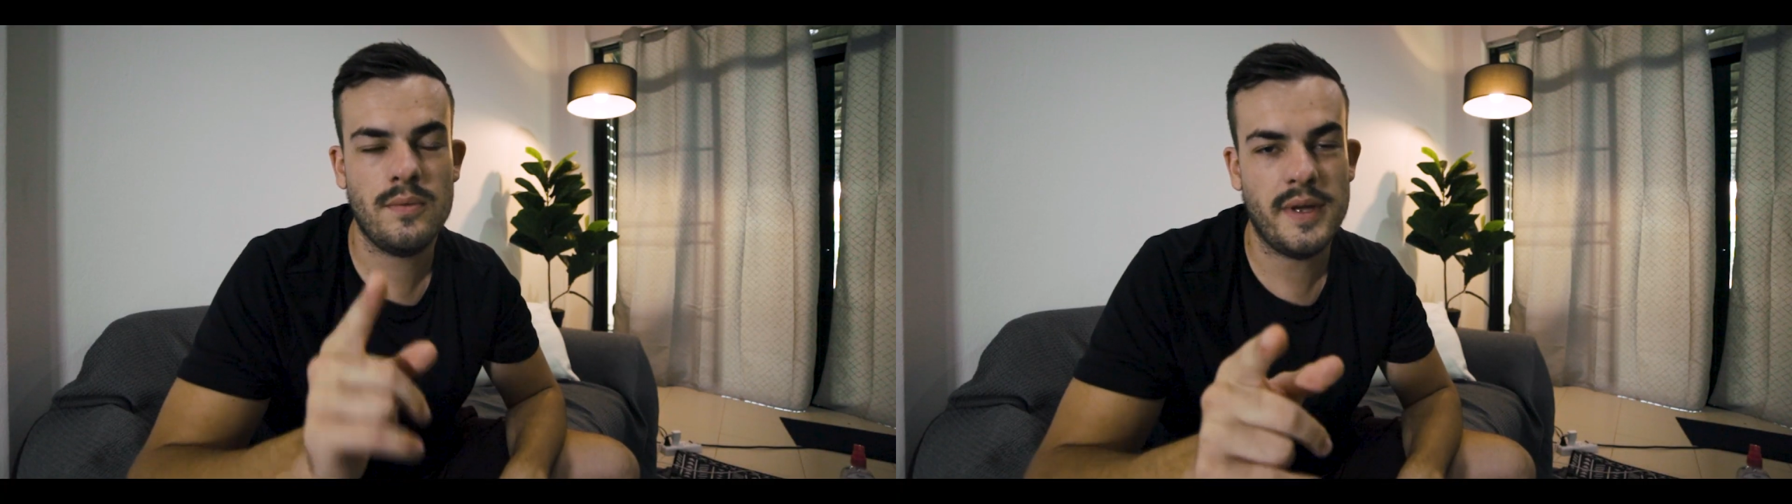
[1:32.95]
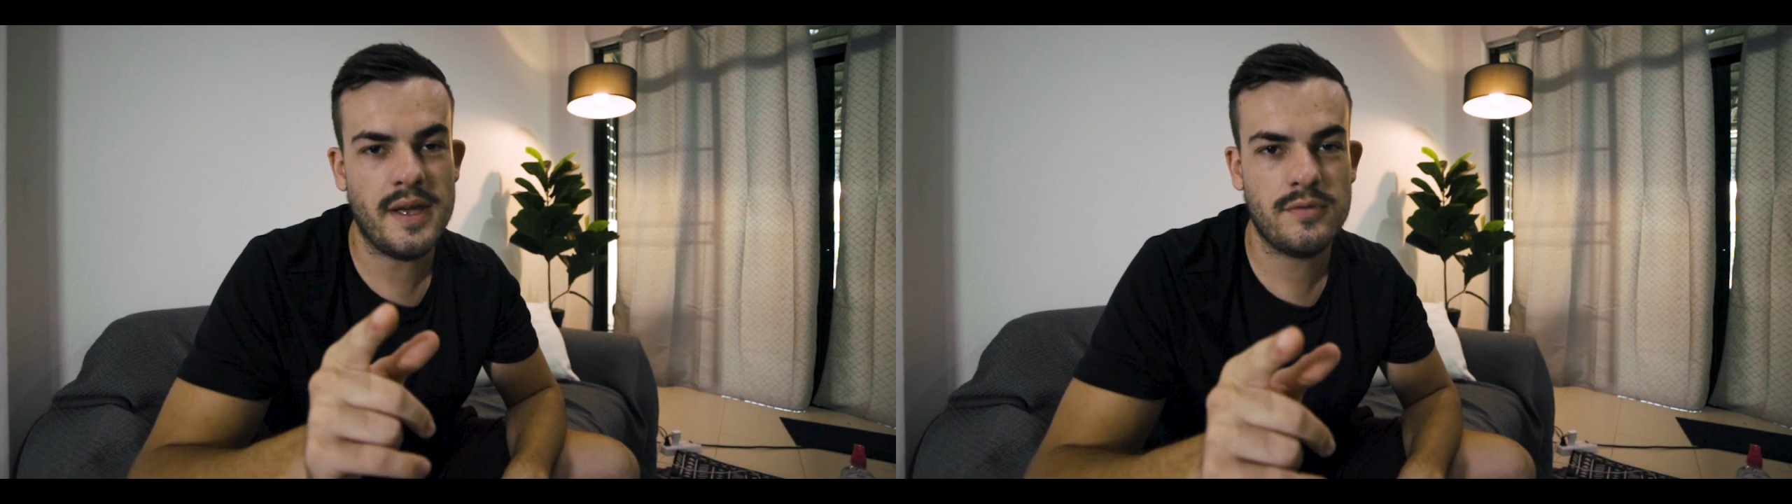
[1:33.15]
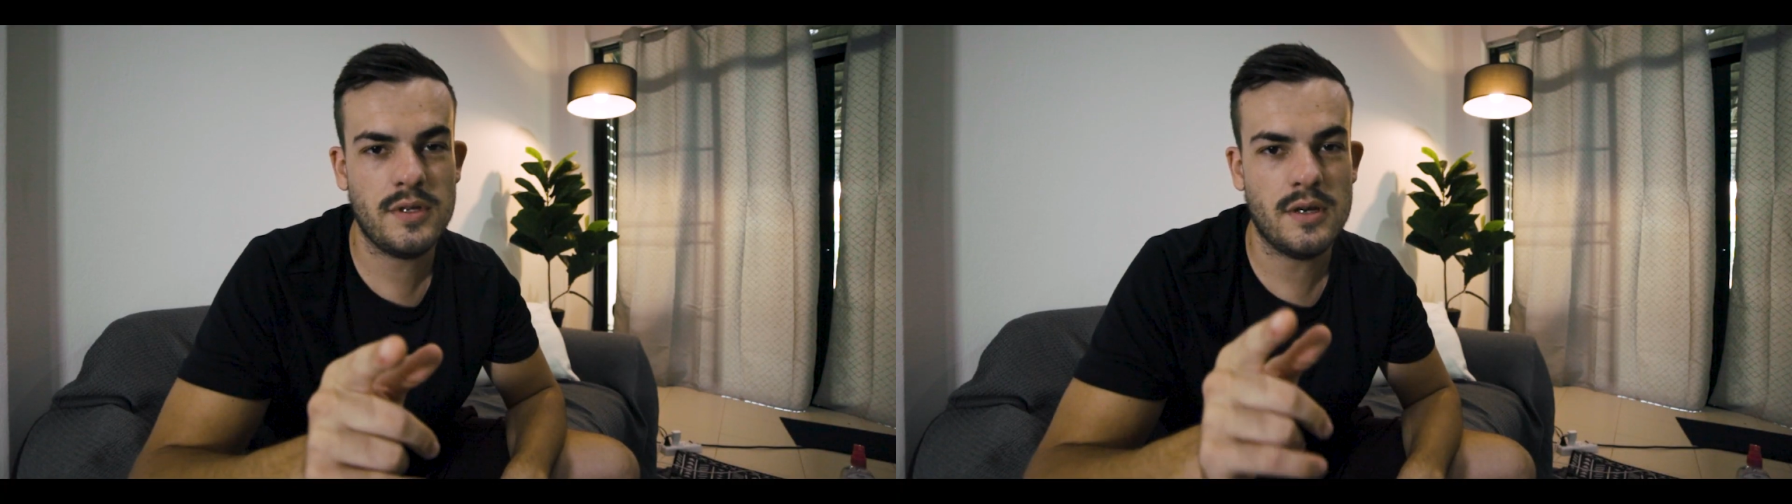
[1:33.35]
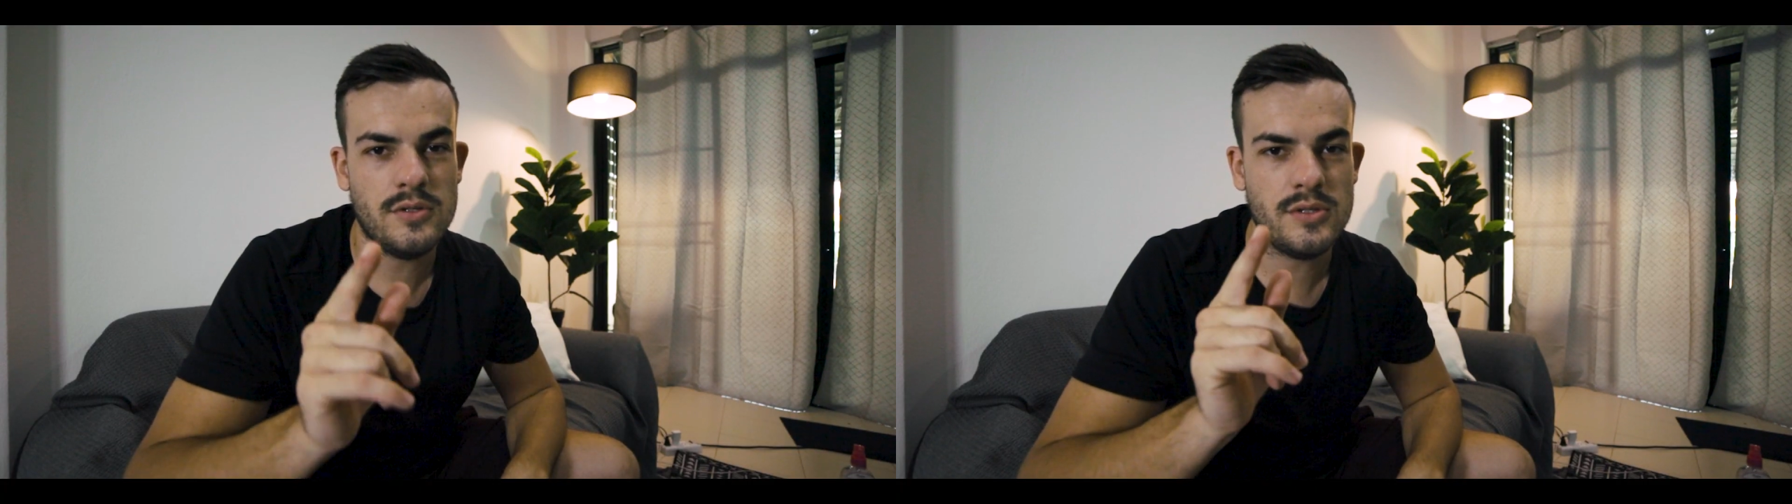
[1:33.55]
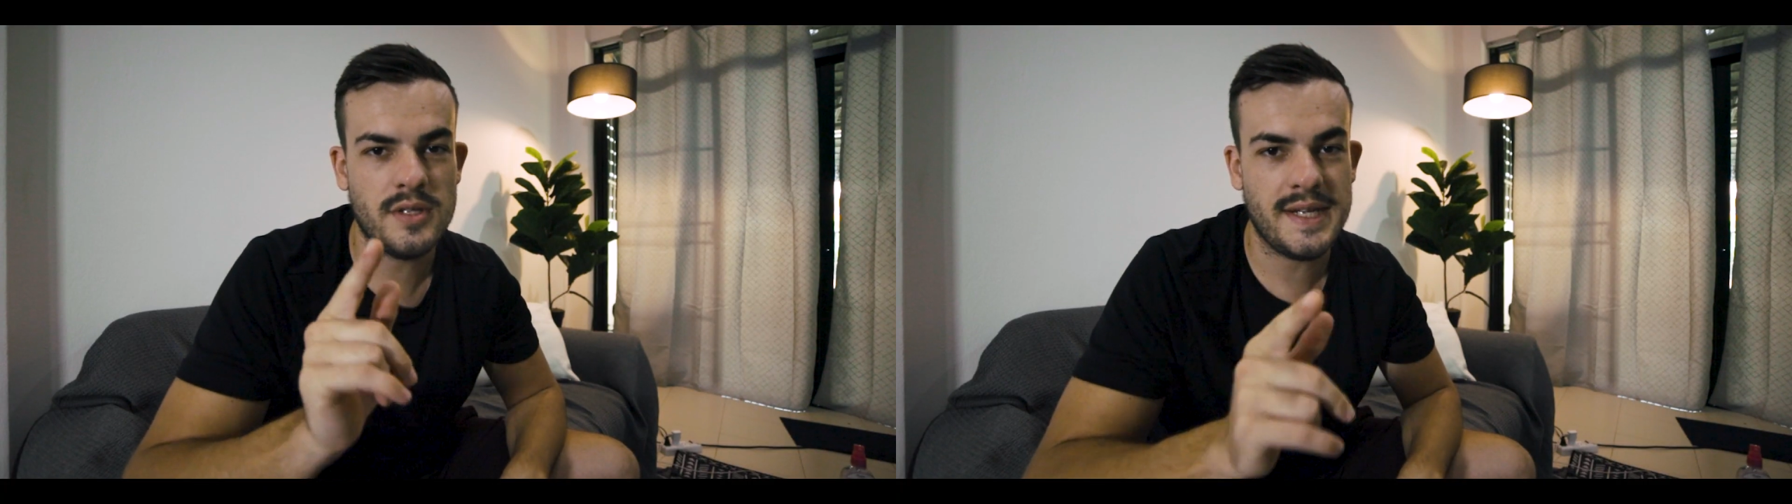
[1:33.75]
we have to go
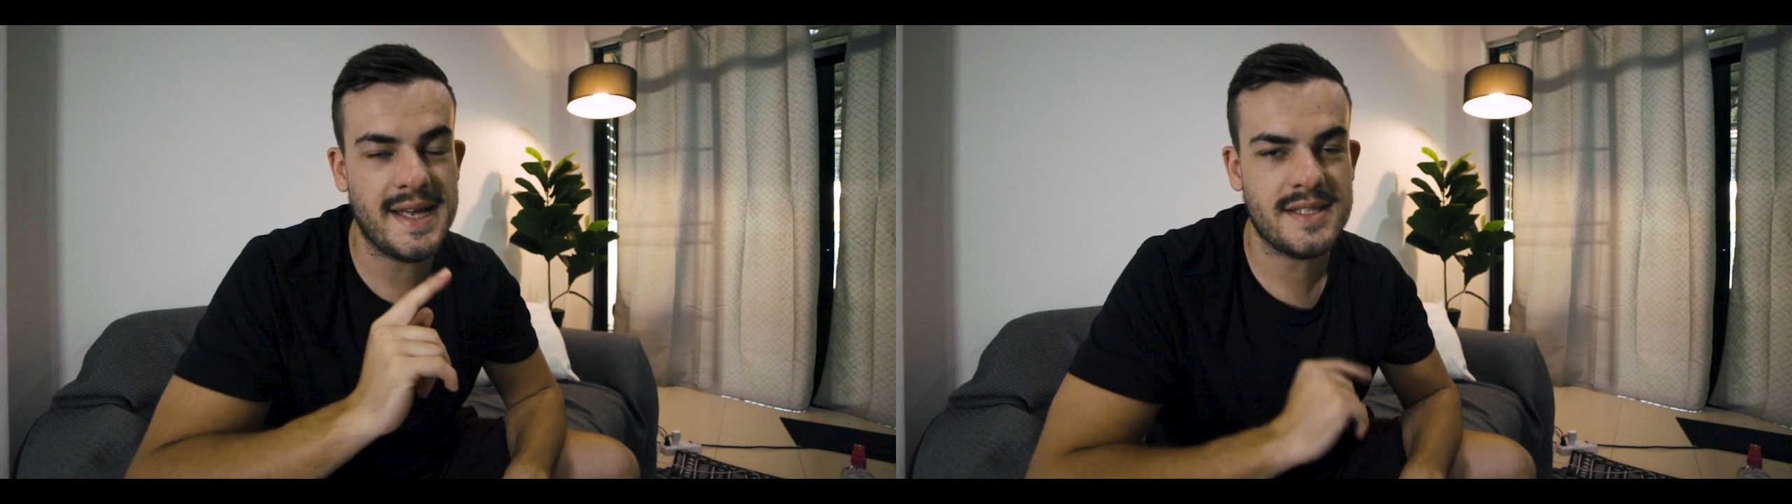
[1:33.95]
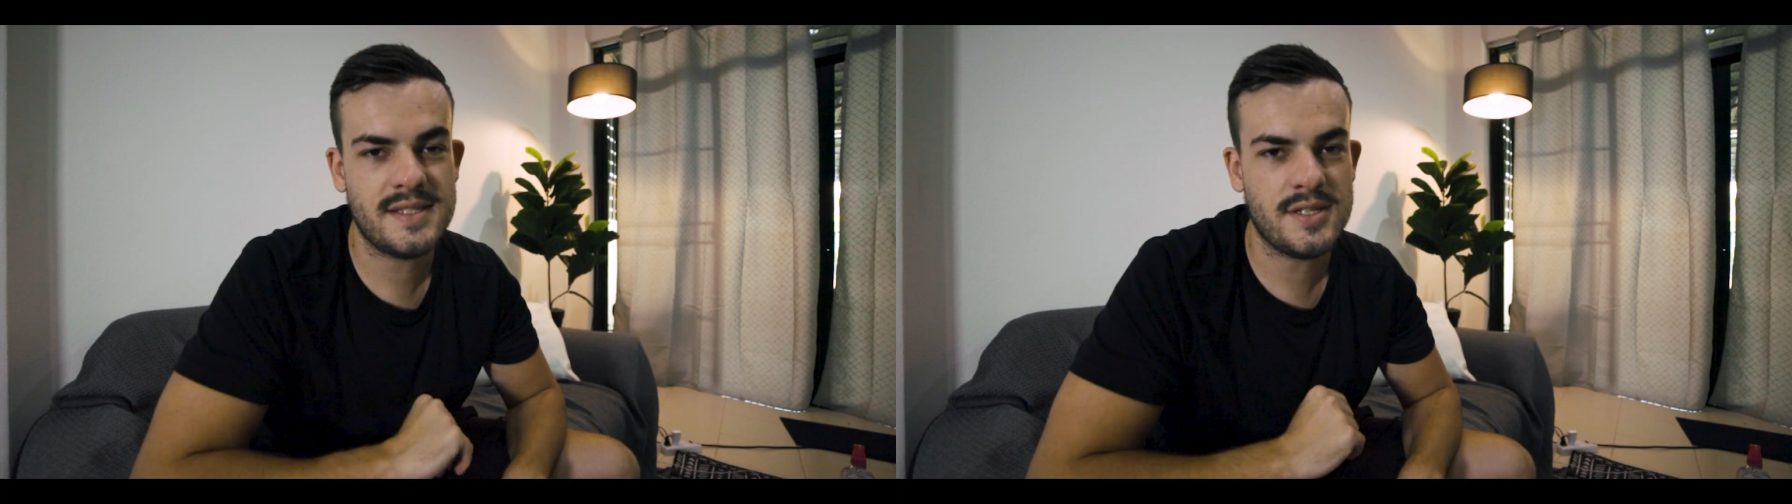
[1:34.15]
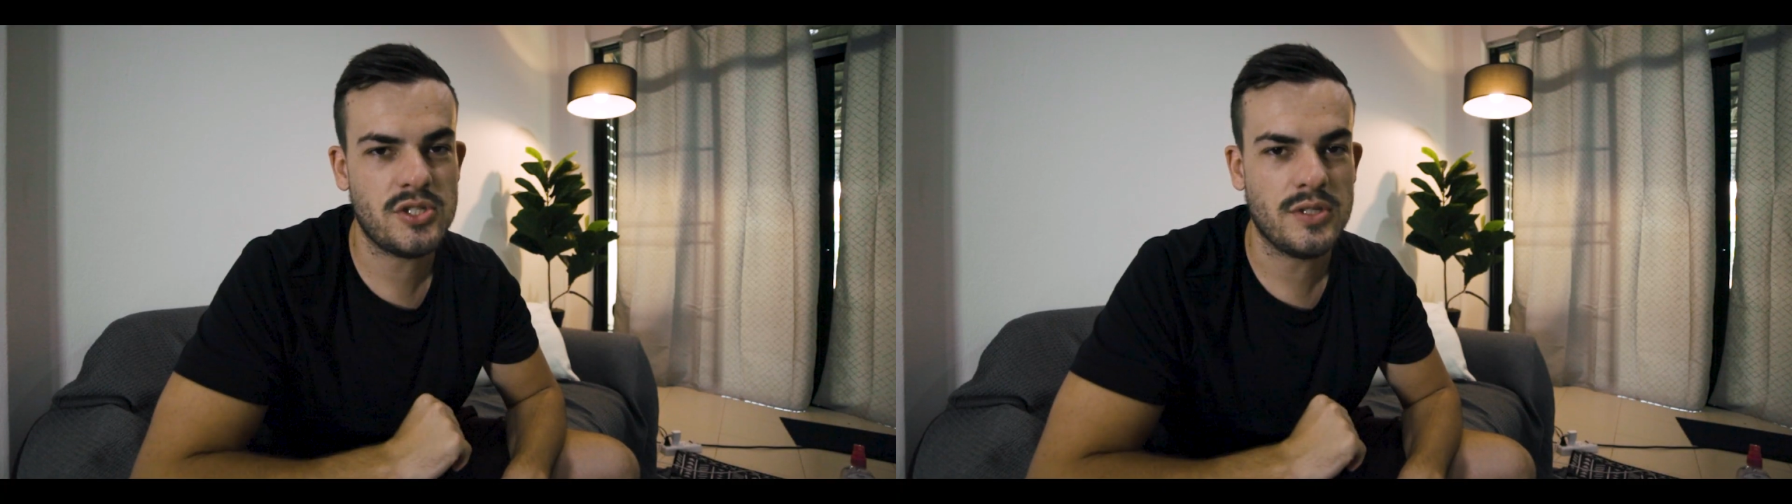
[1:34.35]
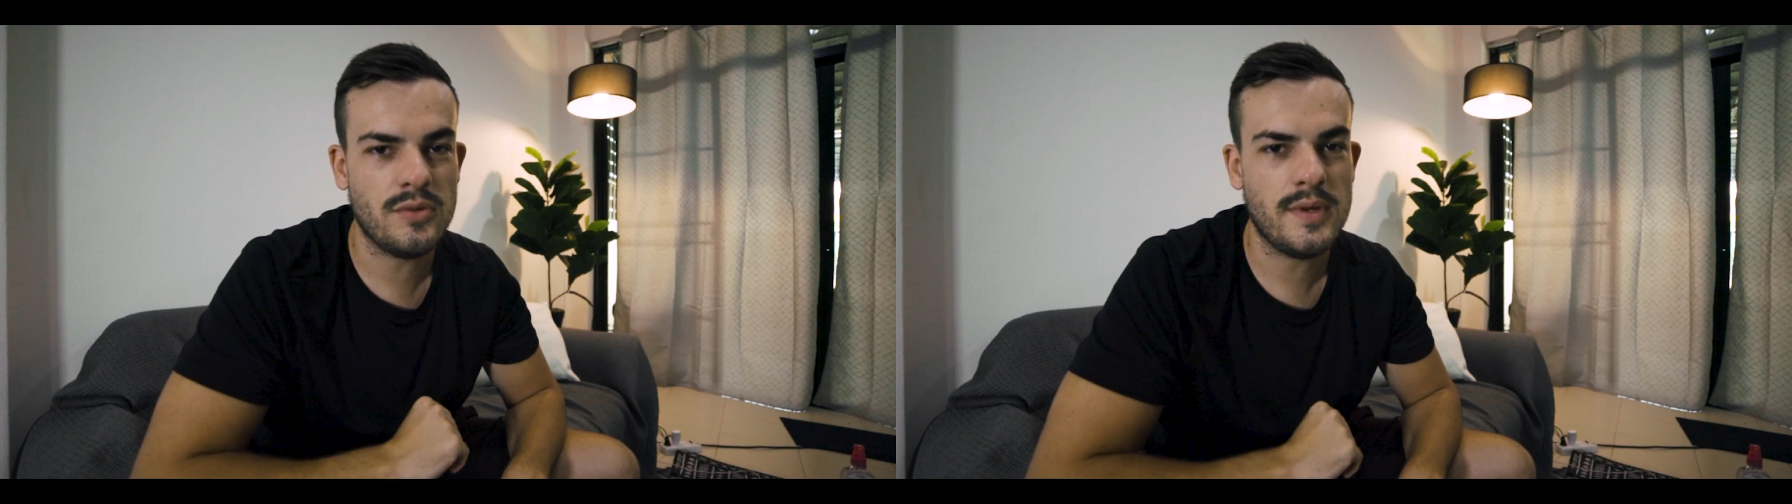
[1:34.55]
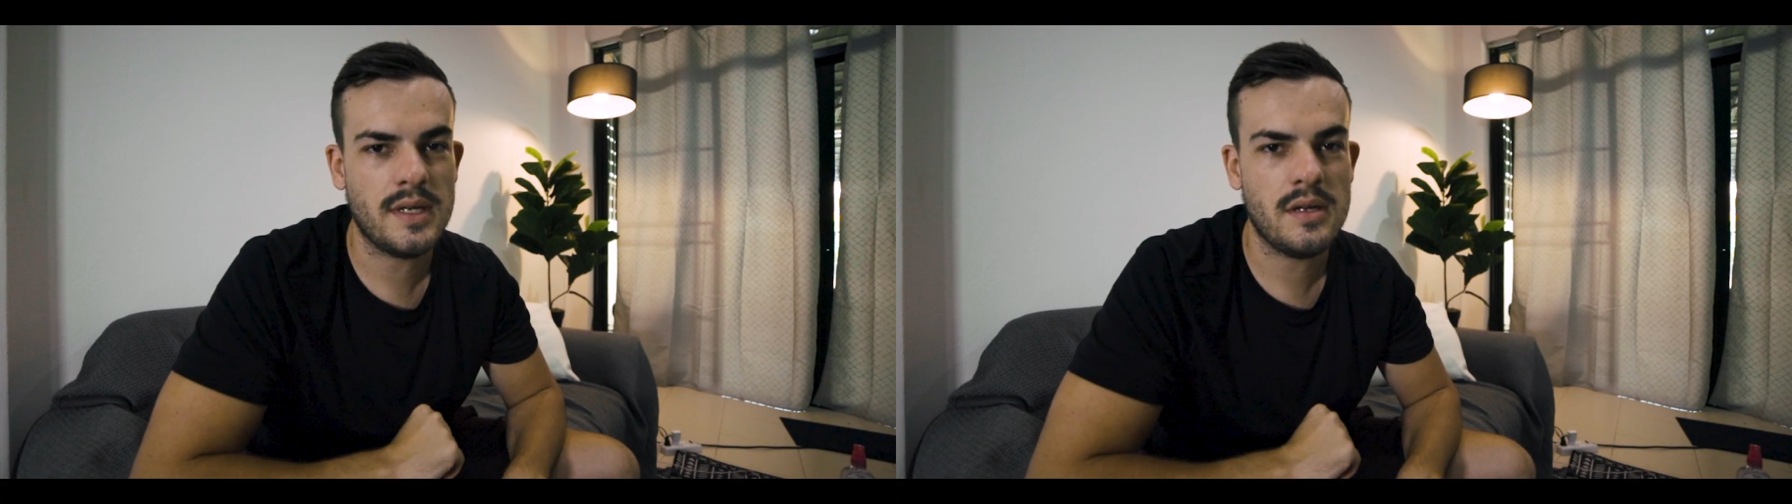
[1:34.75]
to the gas station
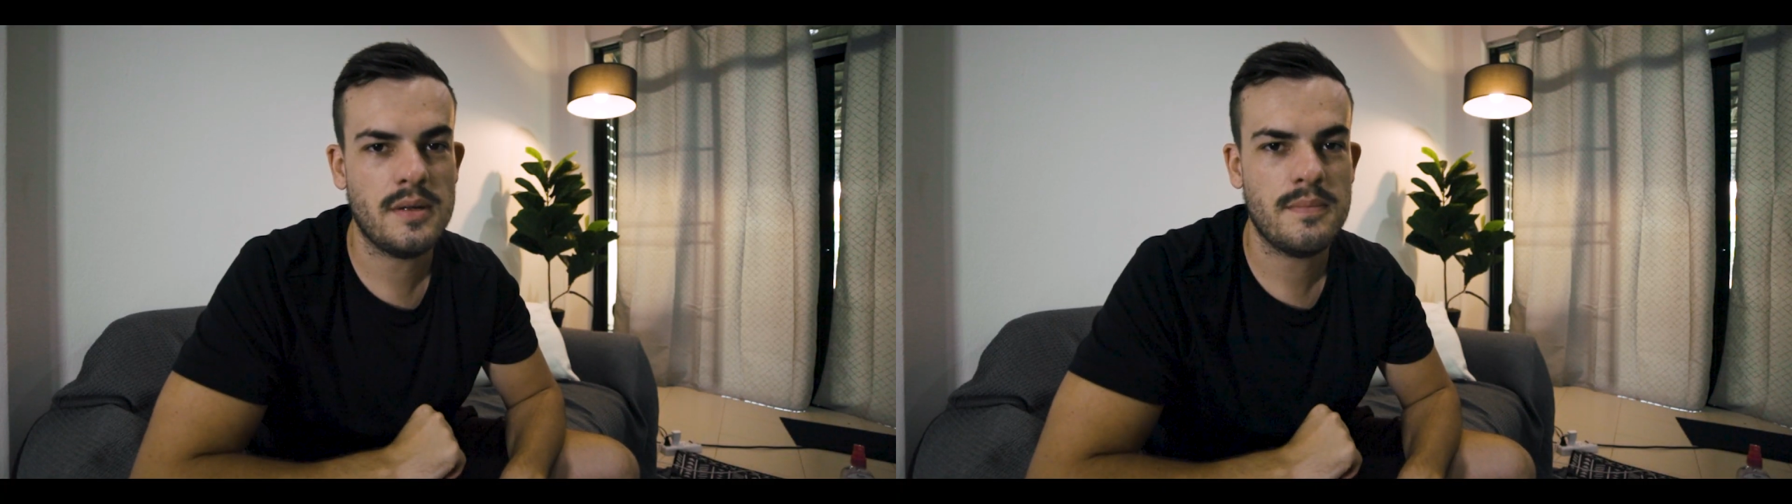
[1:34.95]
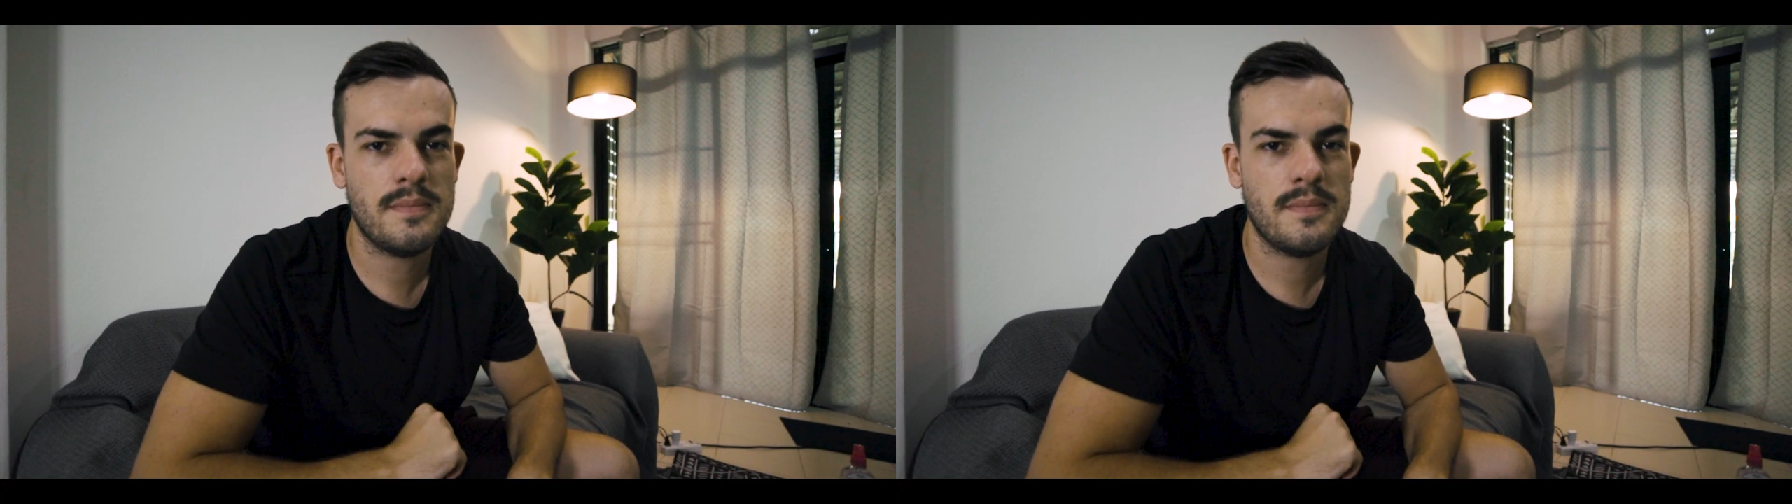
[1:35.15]
quickly.